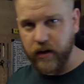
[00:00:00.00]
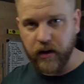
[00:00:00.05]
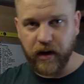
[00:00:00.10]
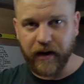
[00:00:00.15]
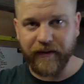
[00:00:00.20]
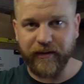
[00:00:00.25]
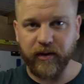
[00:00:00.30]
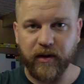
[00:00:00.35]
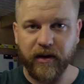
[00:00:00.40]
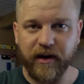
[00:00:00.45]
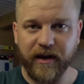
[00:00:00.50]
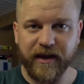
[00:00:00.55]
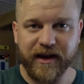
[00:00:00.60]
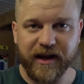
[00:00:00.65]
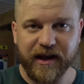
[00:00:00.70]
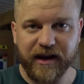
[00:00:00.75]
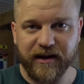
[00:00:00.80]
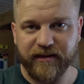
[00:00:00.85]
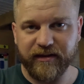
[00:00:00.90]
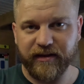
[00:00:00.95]
got one of
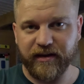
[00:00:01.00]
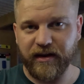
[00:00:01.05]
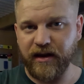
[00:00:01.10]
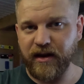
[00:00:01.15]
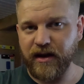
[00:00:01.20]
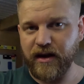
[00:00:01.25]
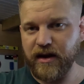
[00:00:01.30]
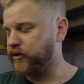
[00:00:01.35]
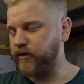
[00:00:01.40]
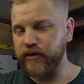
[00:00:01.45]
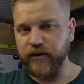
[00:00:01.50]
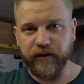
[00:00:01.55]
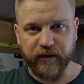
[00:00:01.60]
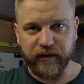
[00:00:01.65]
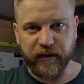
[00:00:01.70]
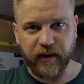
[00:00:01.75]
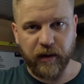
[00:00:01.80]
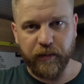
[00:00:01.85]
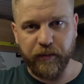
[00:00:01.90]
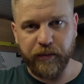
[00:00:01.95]
these,
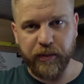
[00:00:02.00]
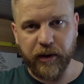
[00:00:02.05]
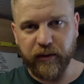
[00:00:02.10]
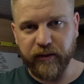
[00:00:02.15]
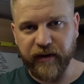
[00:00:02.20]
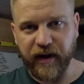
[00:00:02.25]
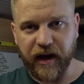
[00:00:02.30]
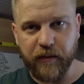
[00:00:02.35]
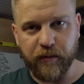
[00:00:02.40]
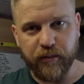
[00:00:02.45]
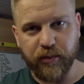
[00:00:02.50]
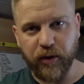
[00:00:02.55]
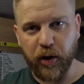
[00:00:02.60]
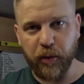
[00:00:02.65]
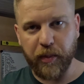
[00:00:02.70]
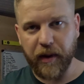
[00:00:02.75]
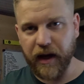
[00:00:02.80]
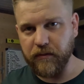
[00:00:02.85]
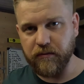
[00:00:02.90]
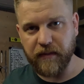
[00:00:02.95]
just a butane
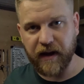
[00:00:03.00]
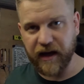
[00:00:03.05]
propane